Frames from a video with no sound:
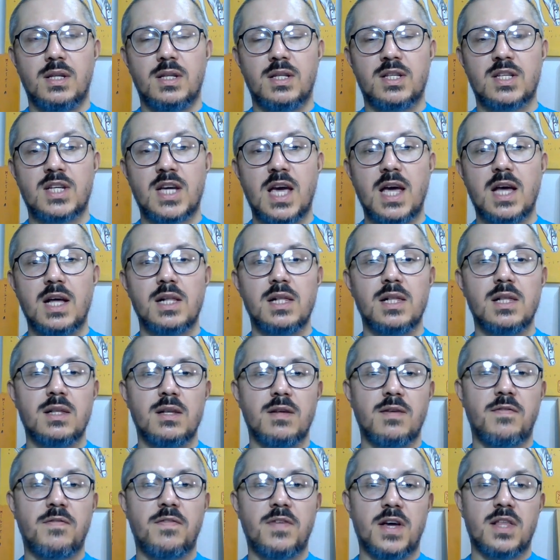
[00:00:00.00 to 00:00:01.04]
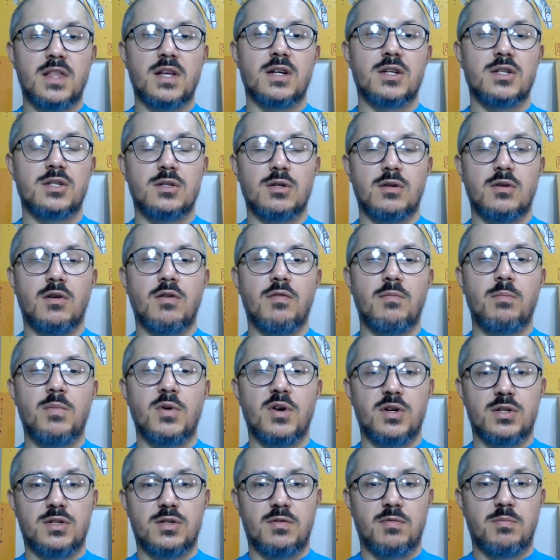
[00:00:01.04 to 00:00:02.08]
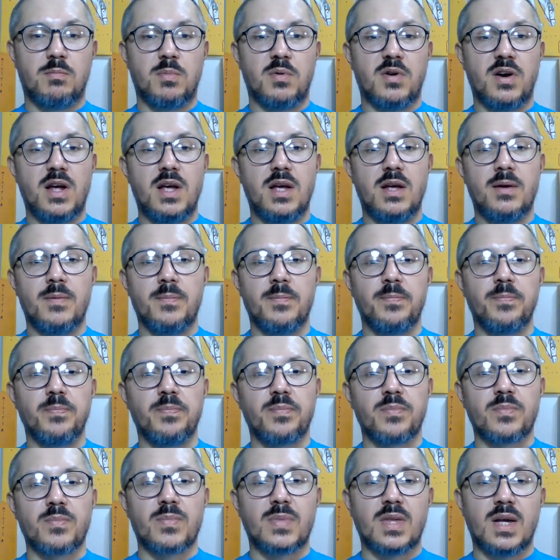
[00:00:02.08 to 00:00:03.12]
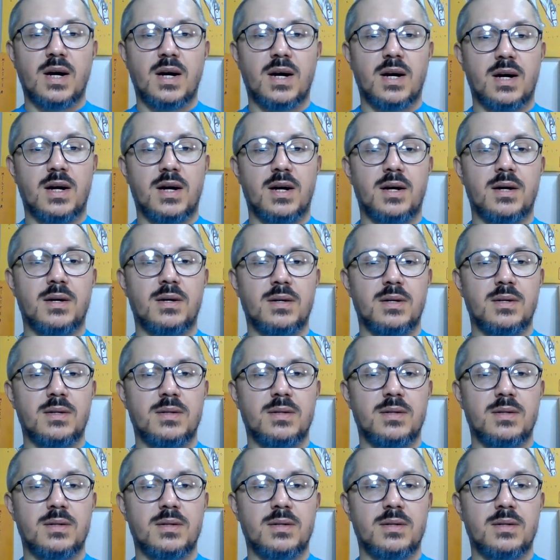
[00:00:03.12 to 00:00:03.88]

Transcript: tail feathers of birds of prey are